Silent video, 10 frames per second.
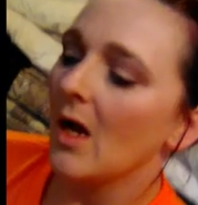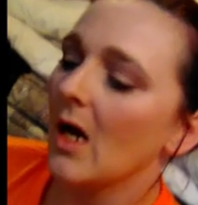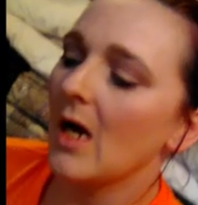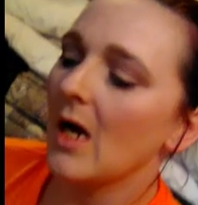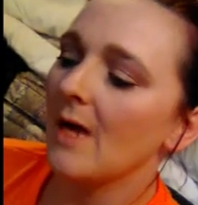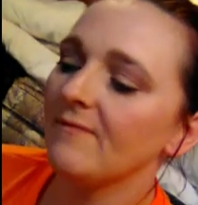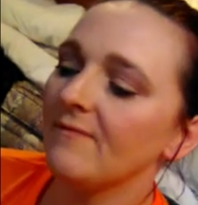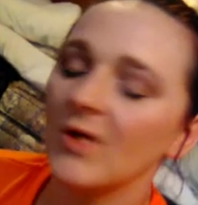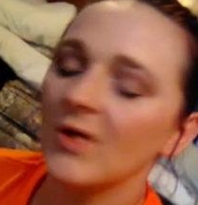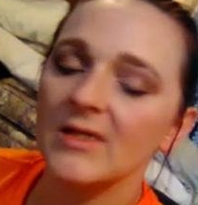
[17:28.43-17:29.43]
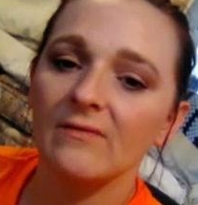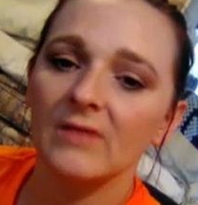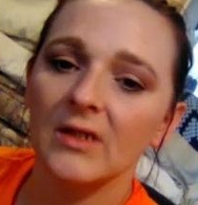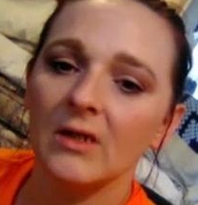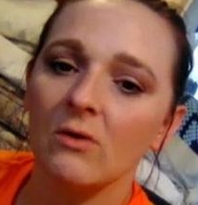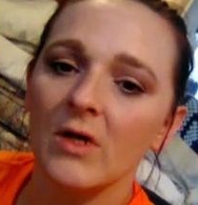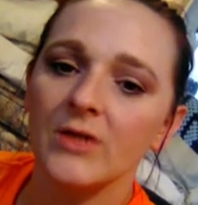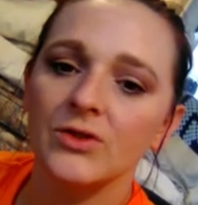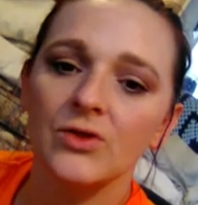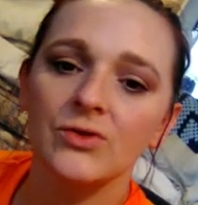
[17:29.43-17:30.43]
If you guys have any
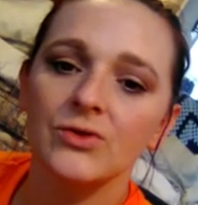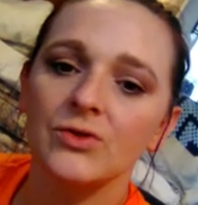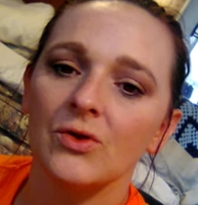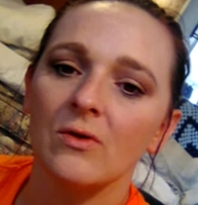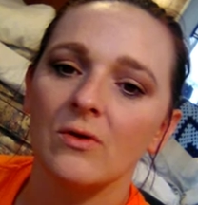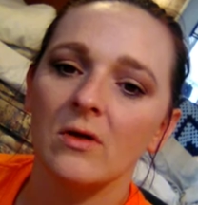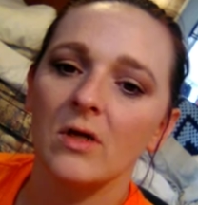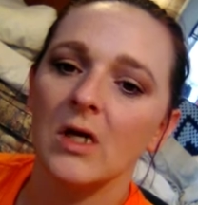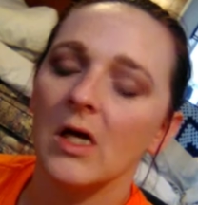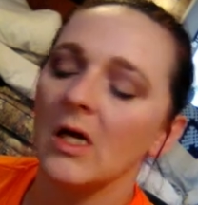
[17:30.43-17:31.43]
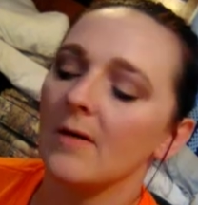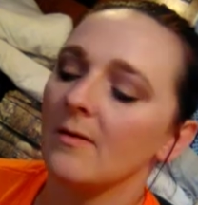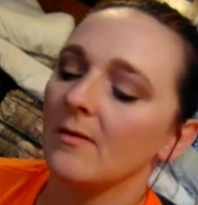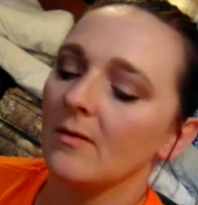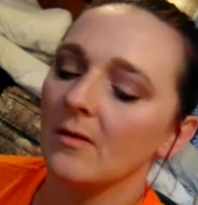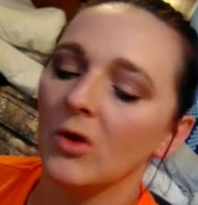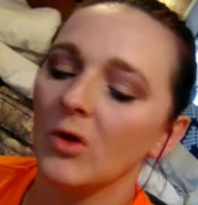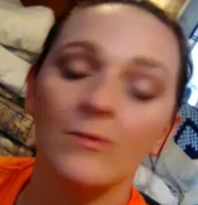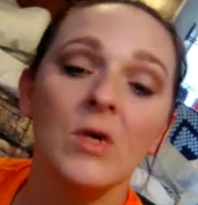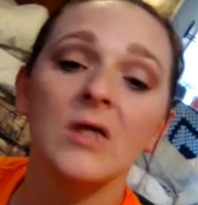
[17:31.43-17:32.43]
questions, you're more
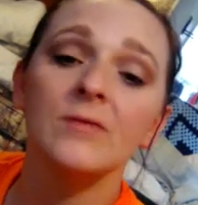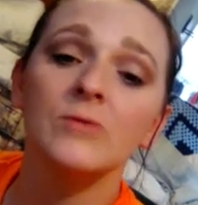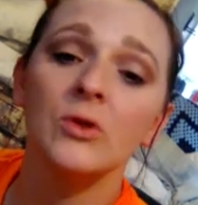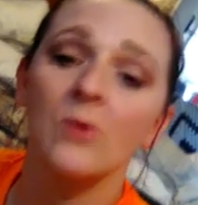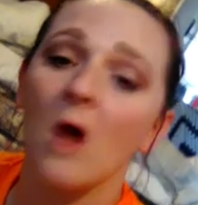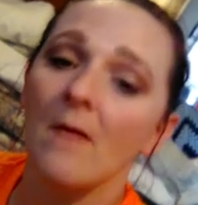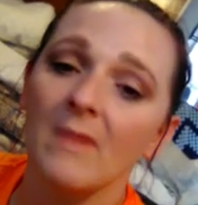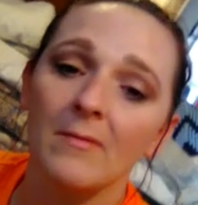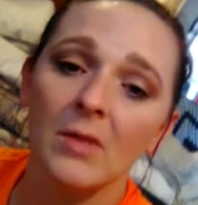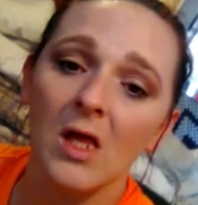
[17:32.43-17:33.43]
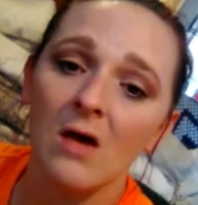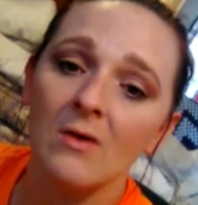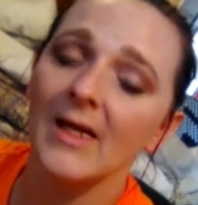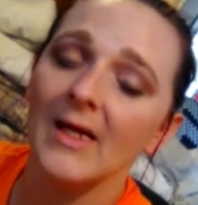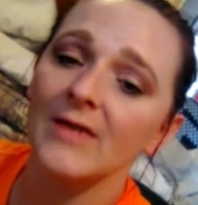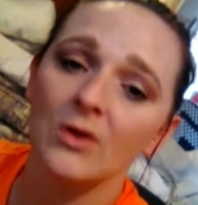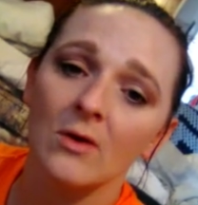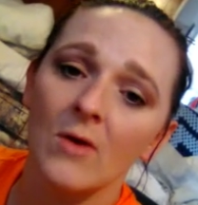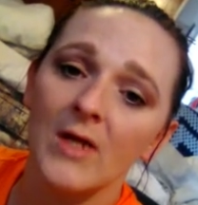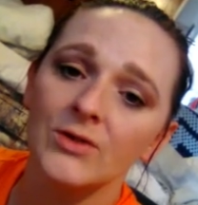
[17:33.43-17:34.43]
than welcome to comment below and ask your
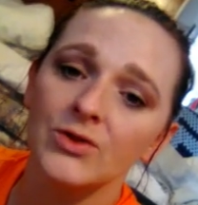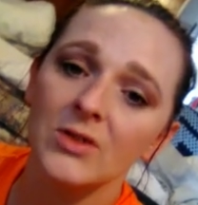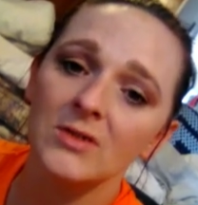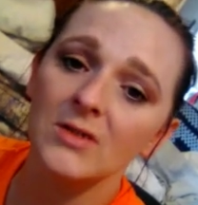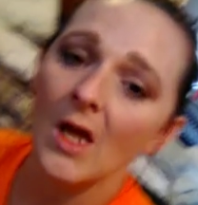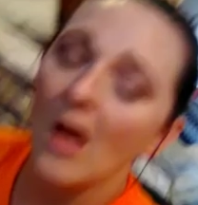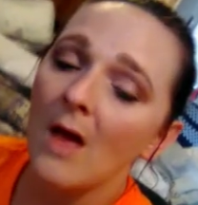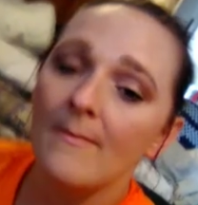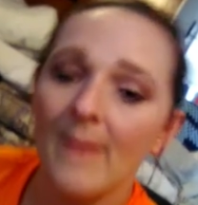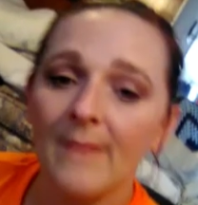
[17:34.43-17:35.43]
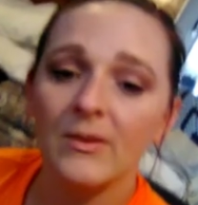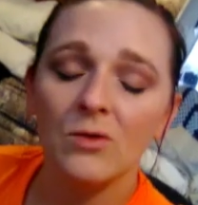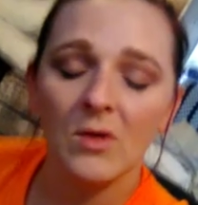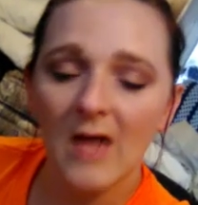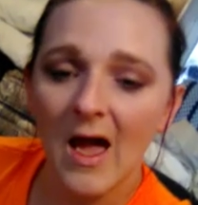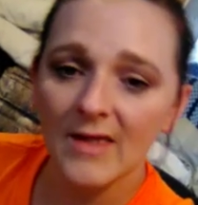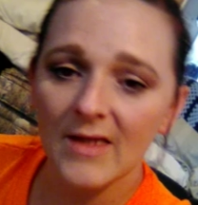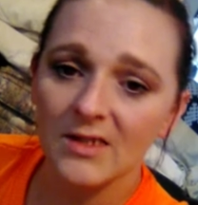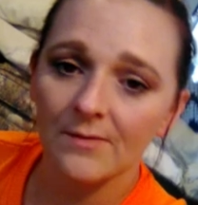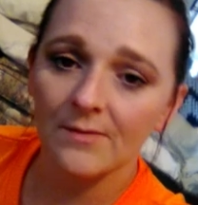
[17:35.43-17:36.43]
questions. Maybe you want to add
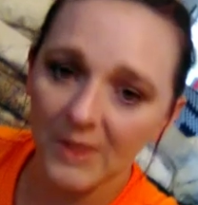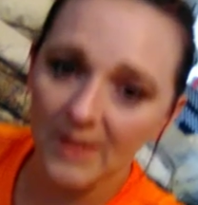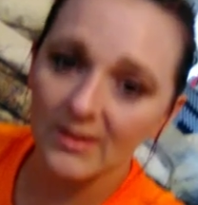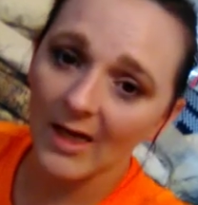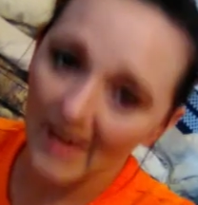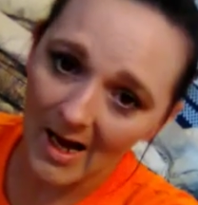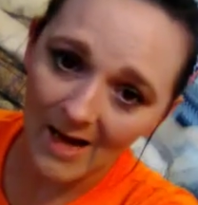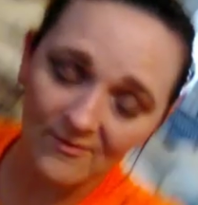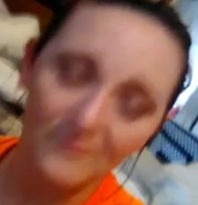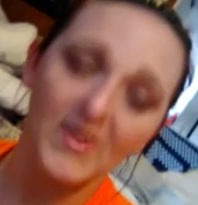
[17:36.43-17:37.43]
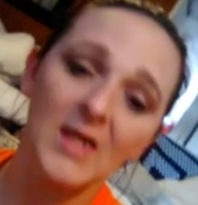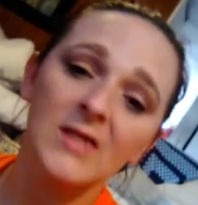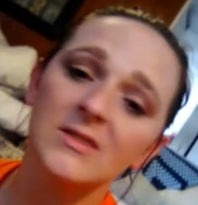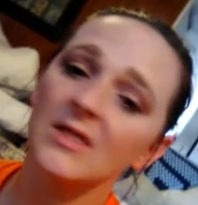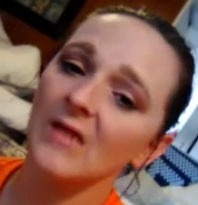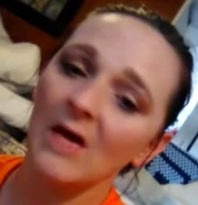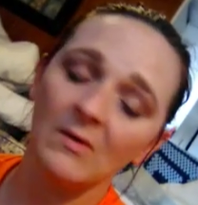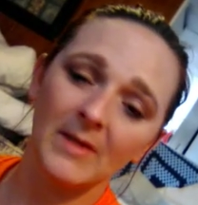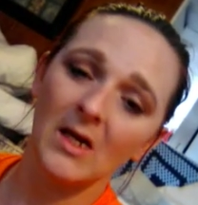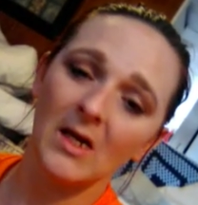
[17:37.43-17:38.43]
something that I have missed. That
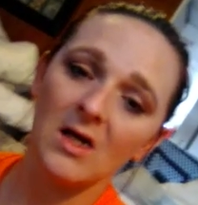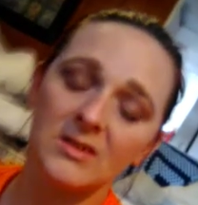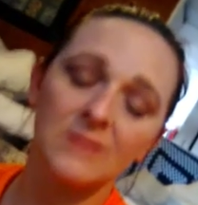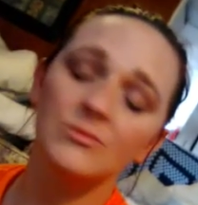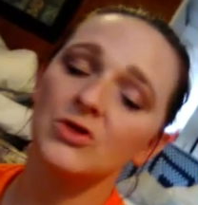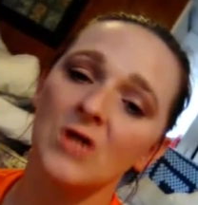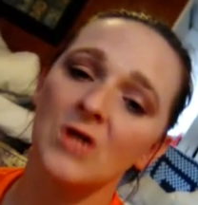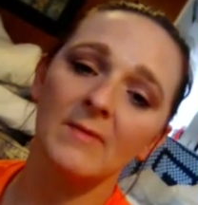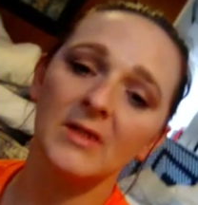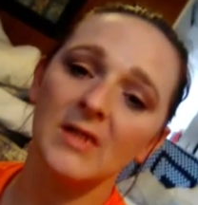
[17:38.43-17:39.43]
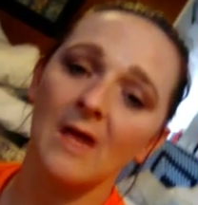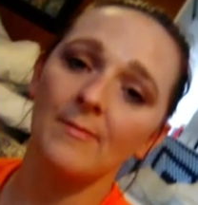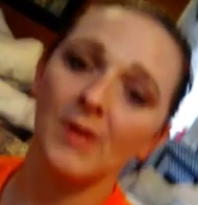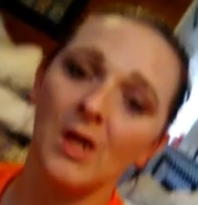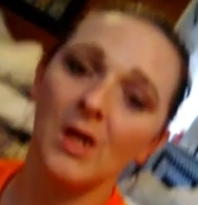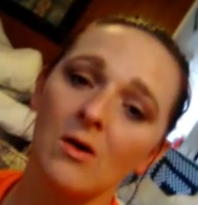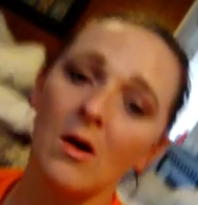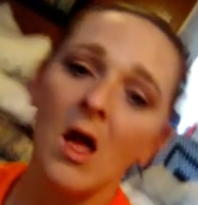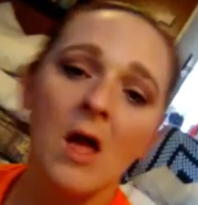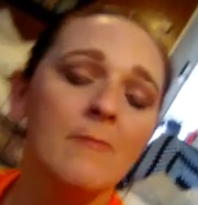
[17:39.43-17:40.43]
would be awesome. Just comment that below.
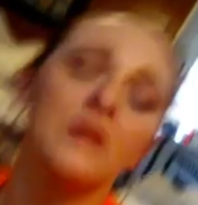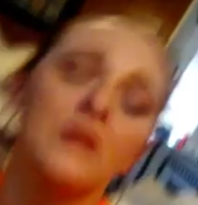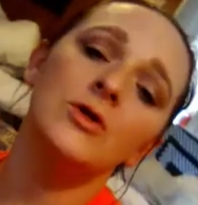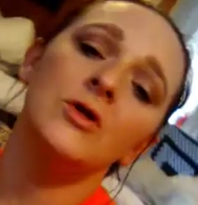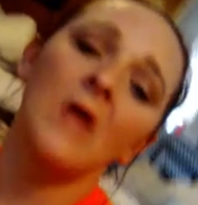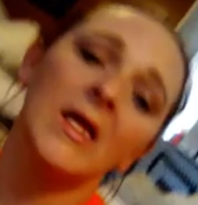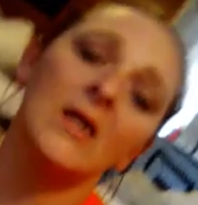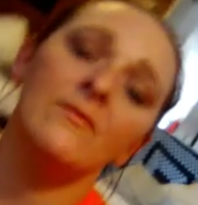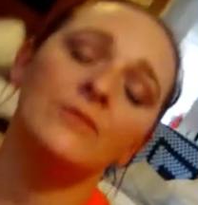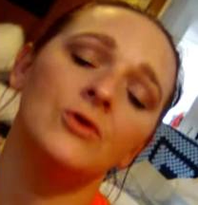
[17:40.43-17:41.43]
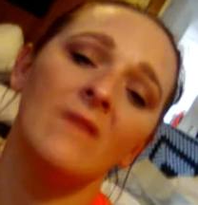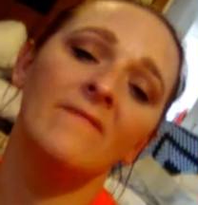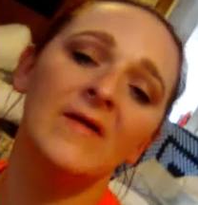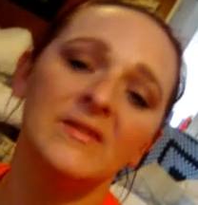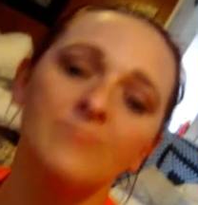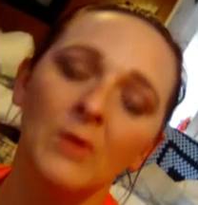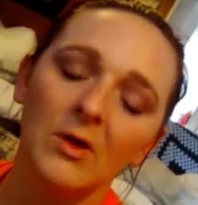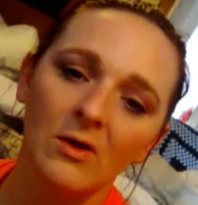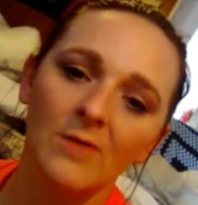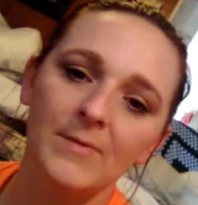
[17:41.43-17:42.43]
Make sure you head over to our Facebook
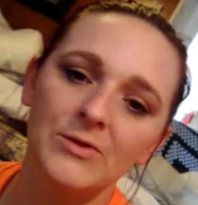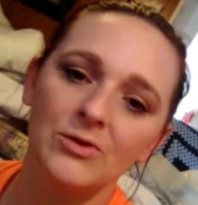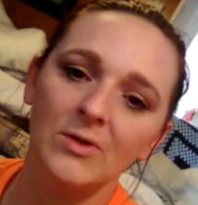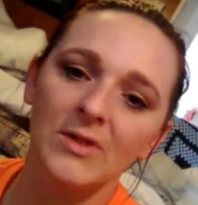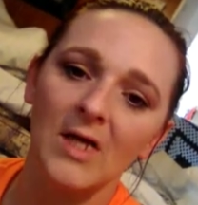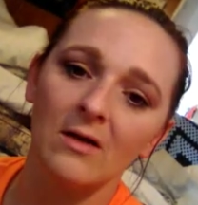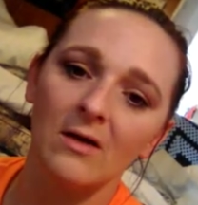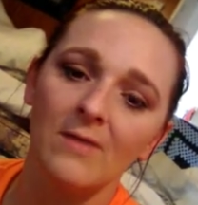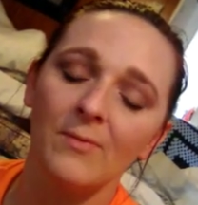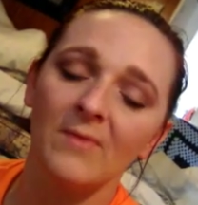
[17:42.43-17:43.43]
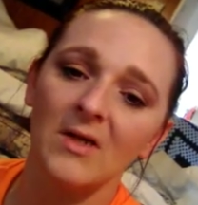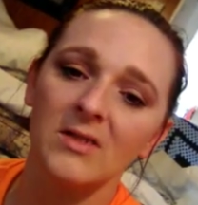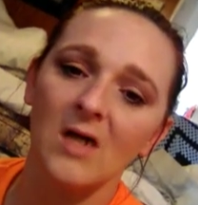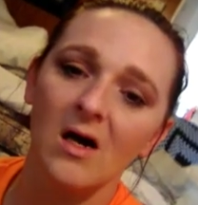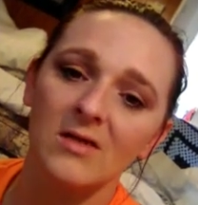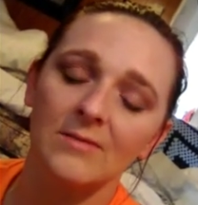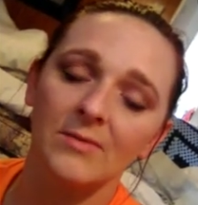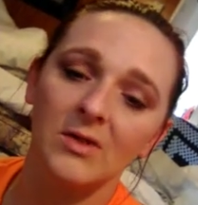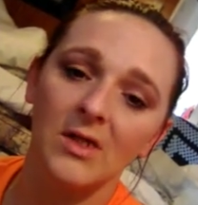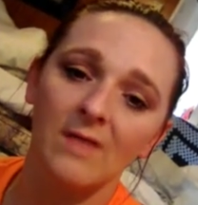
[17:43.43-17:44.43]
group and join that group. We've got the
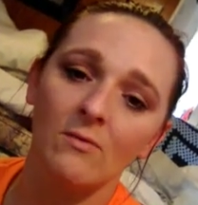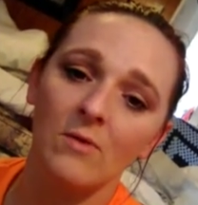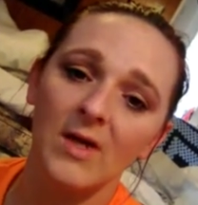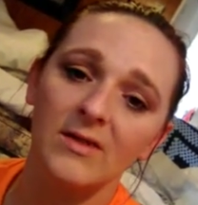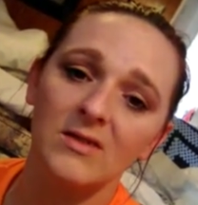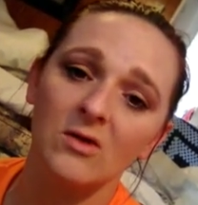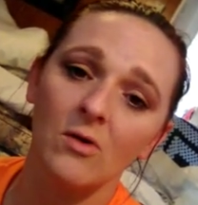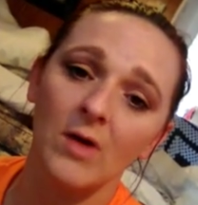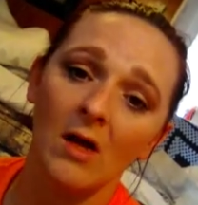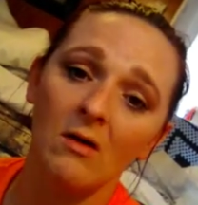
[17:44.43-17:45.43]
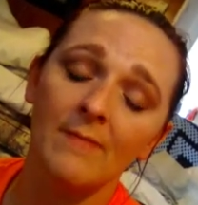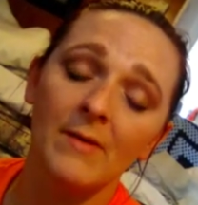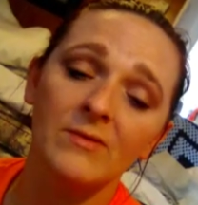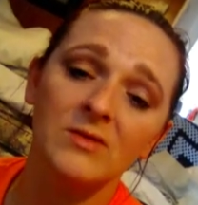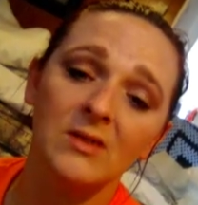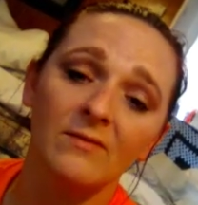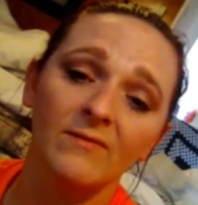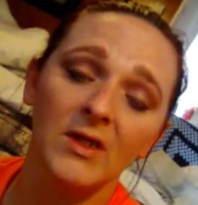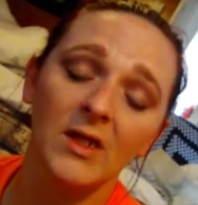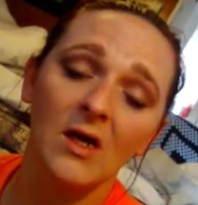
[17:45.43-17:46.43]
awesome giveaway that's going on. I posted a
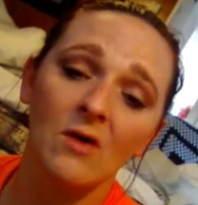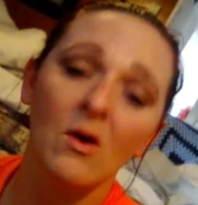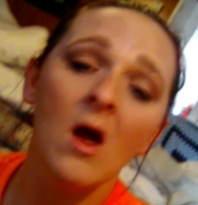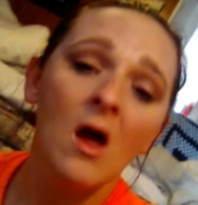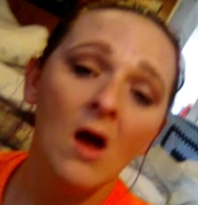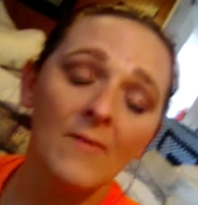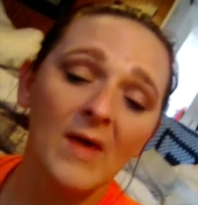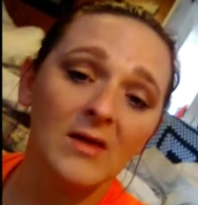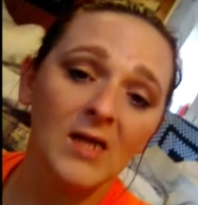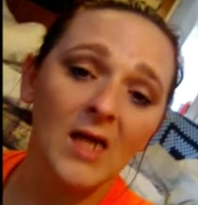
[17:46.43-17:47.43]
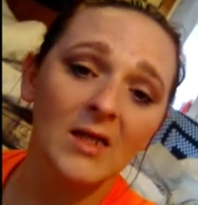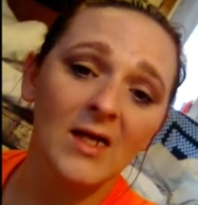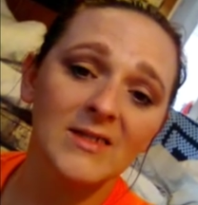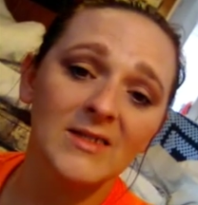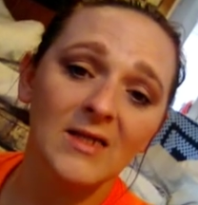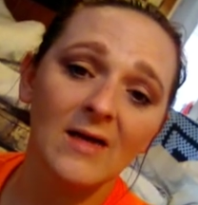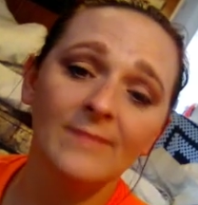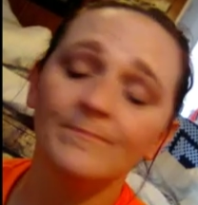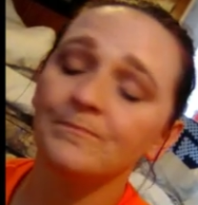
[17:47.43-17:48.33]
video about that last night.